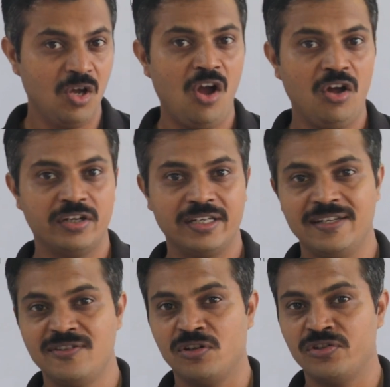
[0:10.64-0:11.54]
or
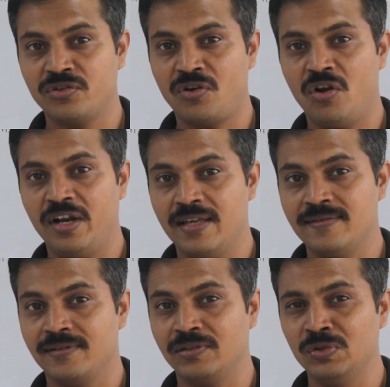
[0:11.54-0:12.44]
it is also called
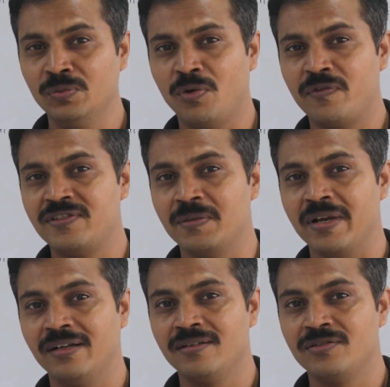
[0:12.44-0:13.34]
as group of
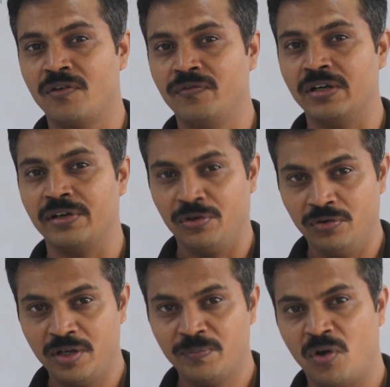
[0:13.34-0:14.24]
symmetries of a
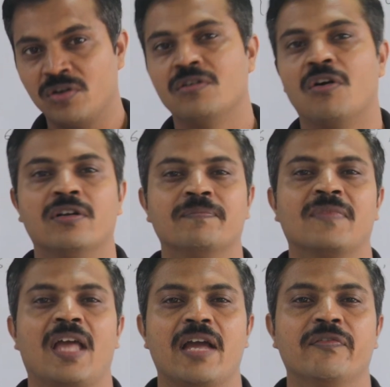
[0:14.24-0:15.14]
regular polygon
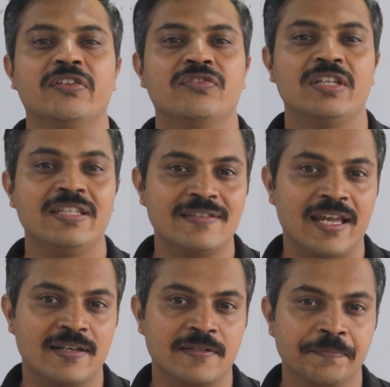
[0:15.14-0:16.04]
having 3
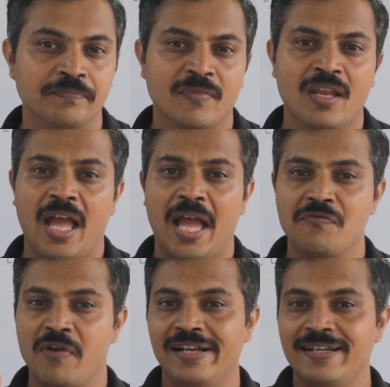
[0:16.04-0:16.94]
sides.
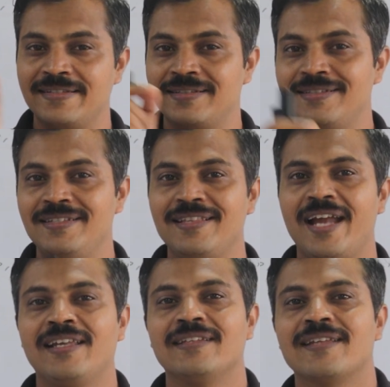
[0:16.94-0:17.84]
And while discussing
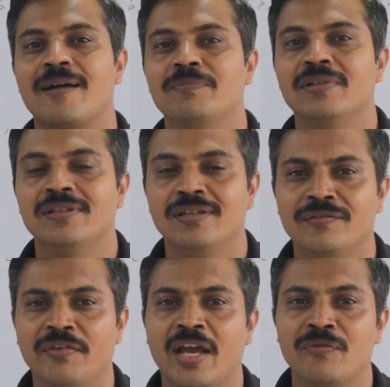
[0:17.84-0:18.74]
that example,
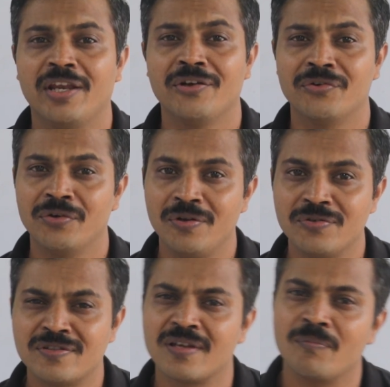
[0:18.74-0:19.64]
we have
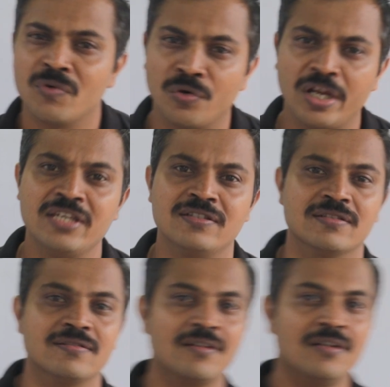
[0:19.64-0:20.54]
introduced some
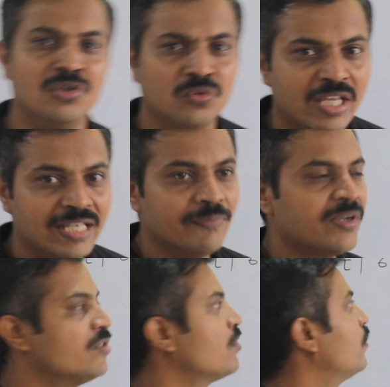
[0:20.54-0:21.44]
notations to the elements